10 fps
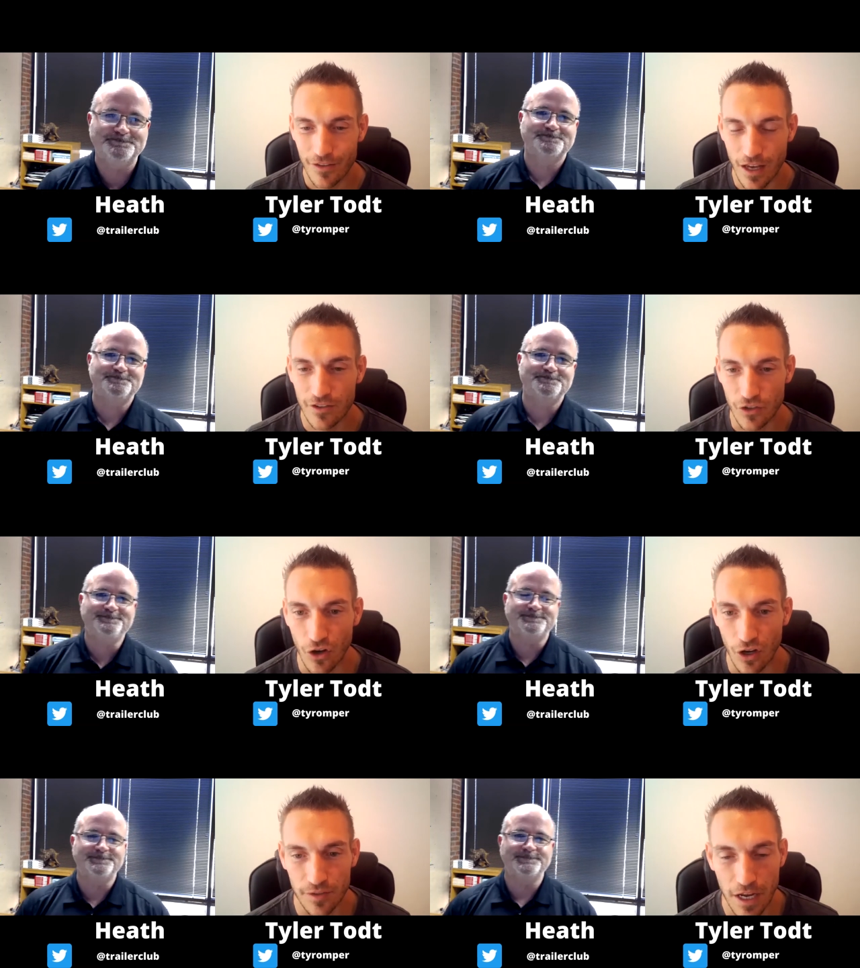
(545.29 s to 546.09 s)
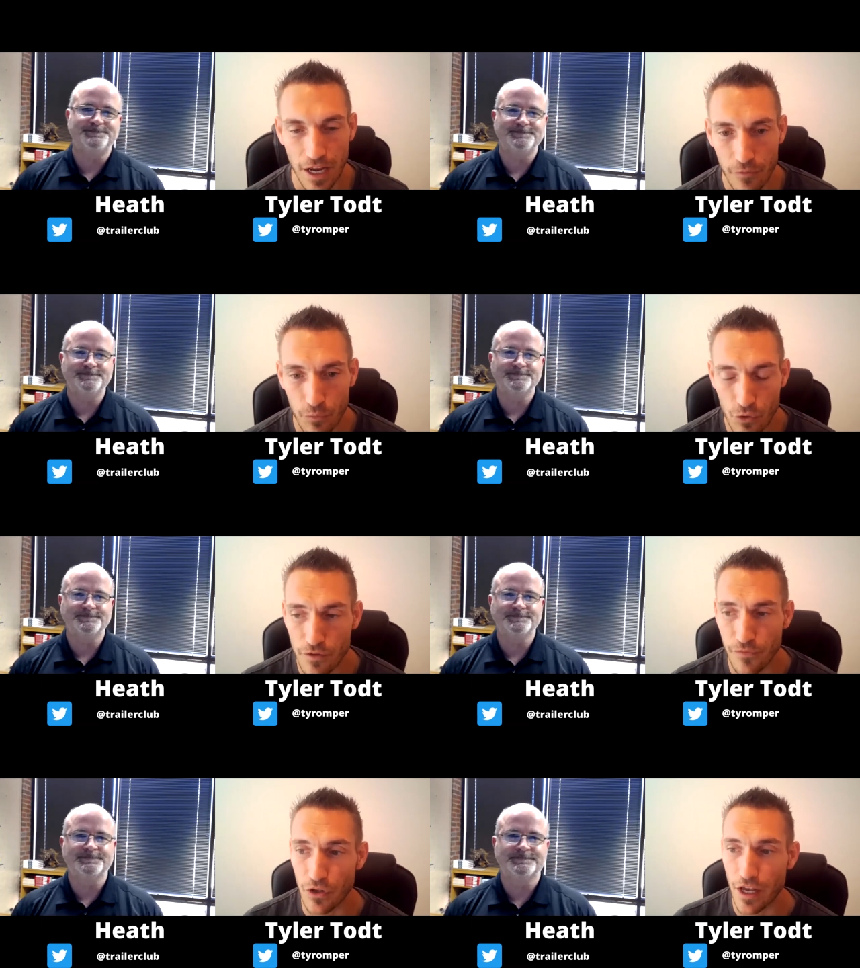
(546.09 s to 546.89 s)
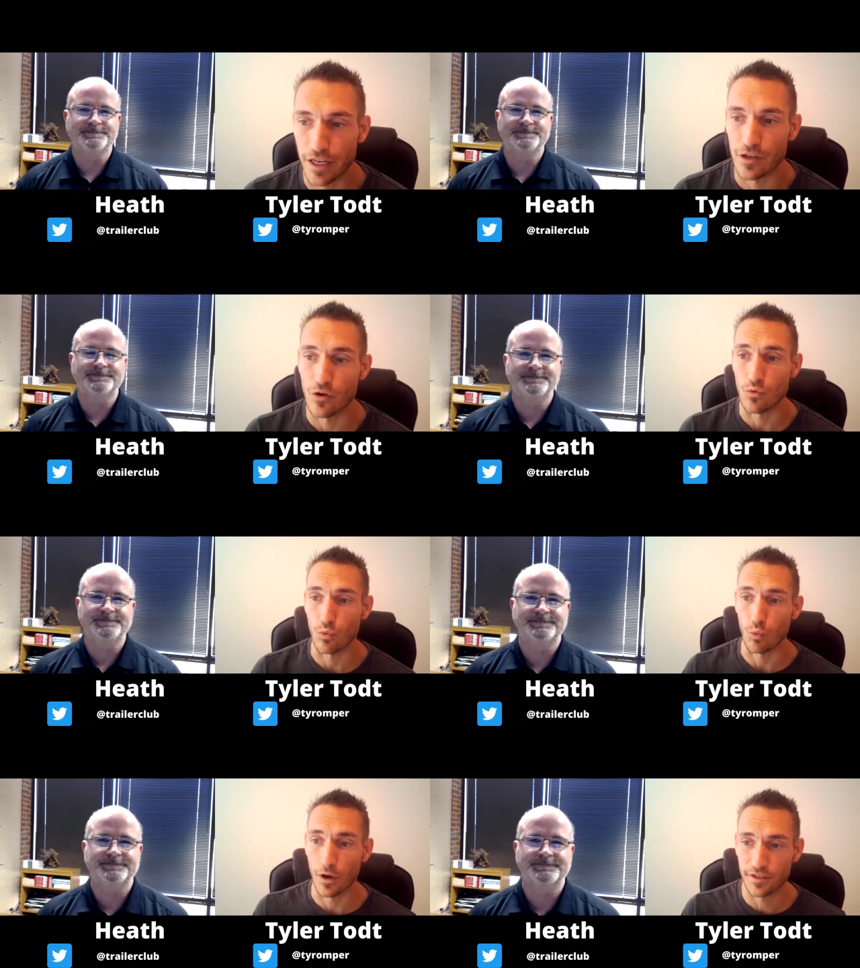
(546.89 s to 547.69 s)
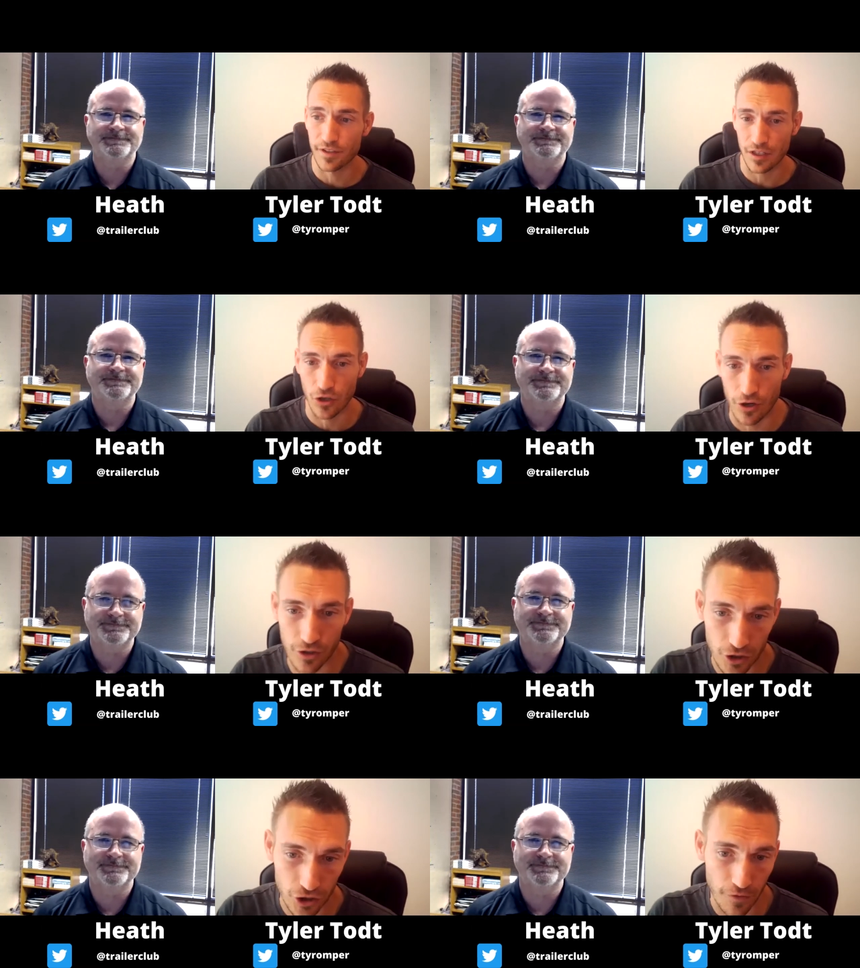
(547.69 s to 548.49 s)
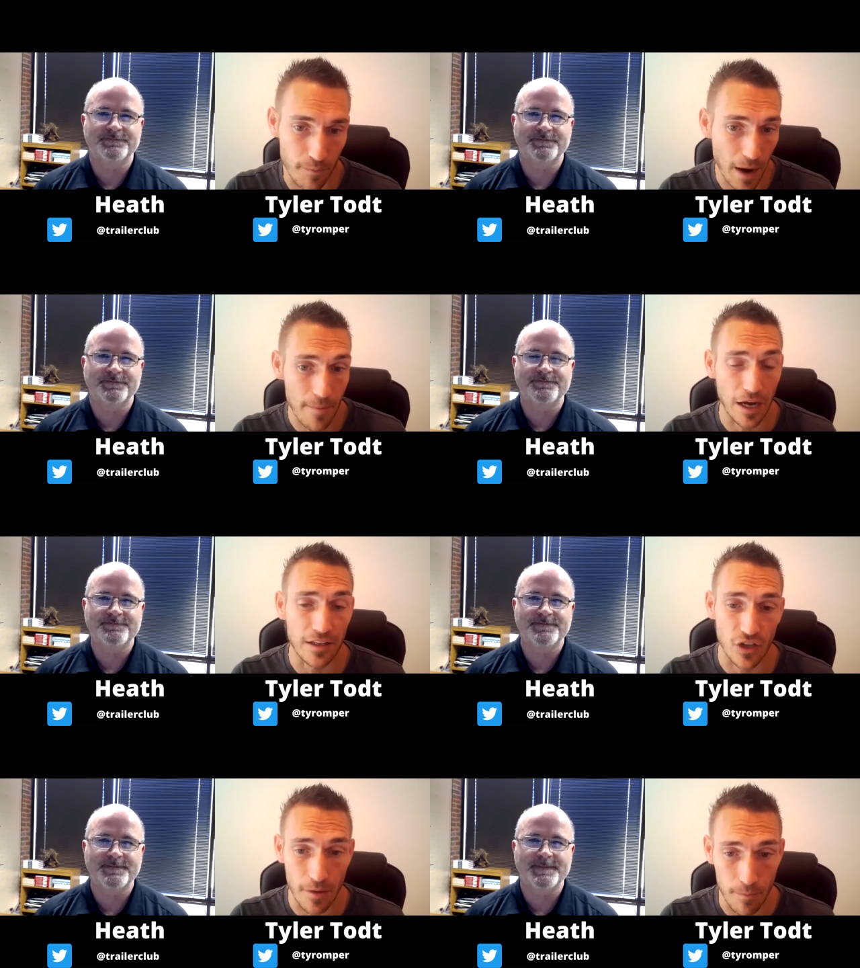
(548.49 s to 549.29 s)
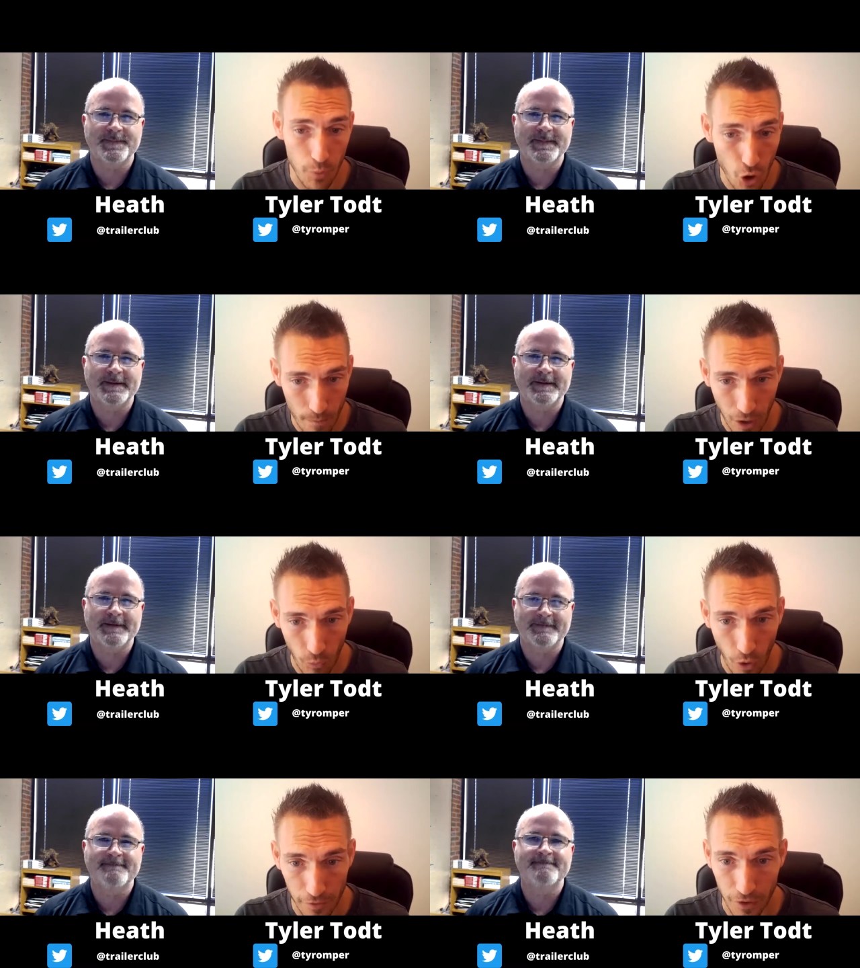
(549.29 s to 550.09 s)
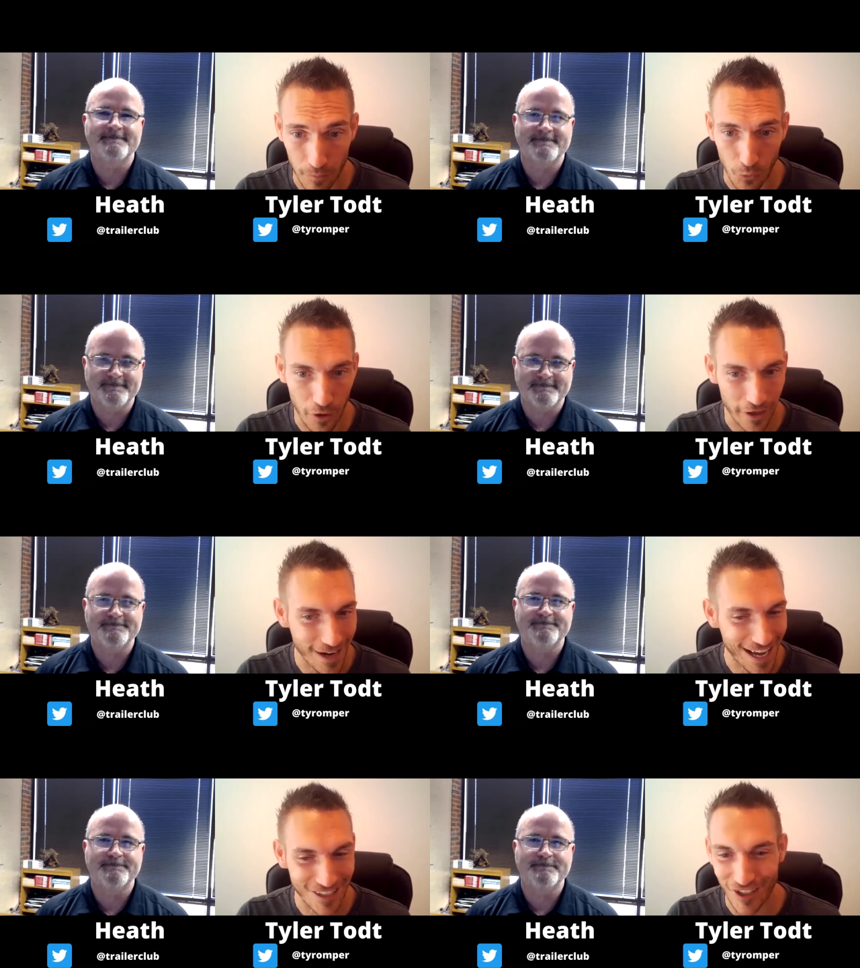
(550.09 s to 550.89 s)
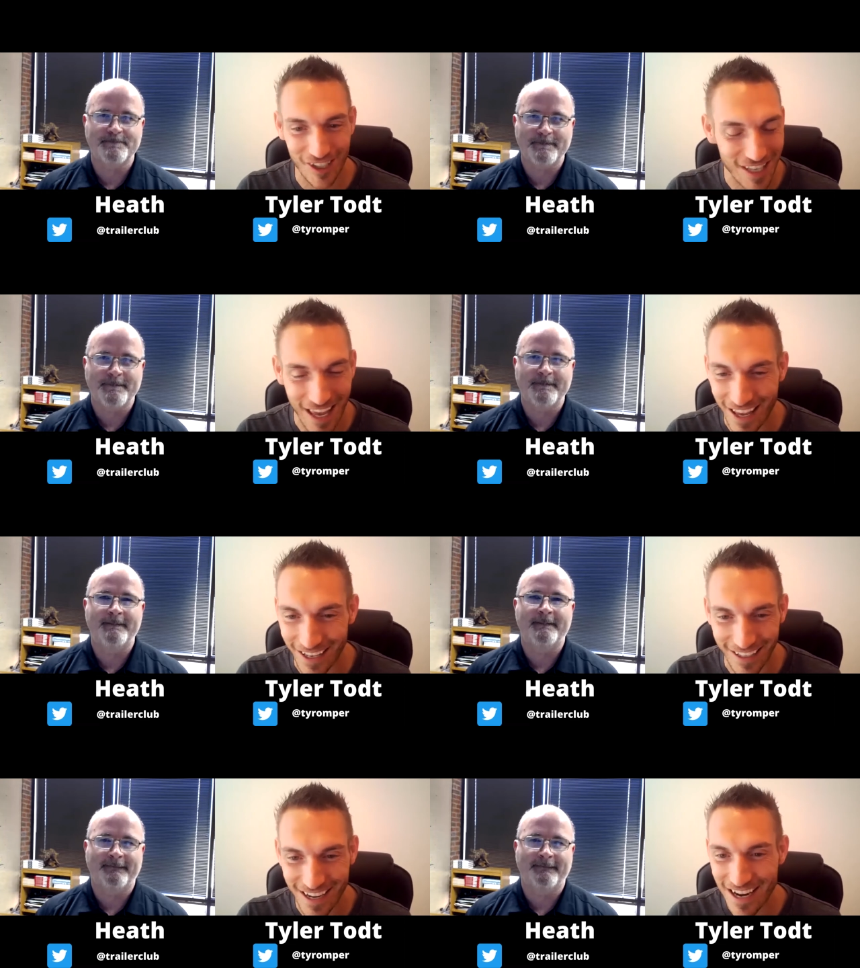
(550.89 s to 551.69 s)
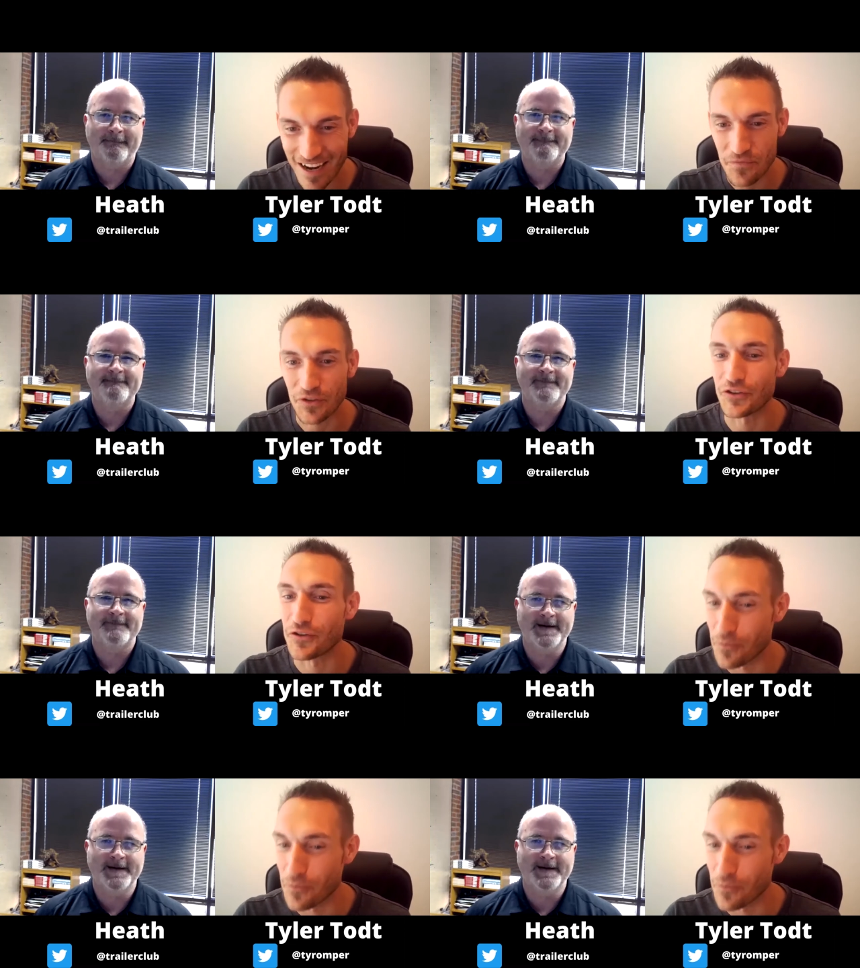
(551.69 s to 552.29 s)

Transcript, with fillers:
Speaker 1: That's awesome. And I really feel like, you know, once I started to shift my mindset and put my wife number one and not just say, yep.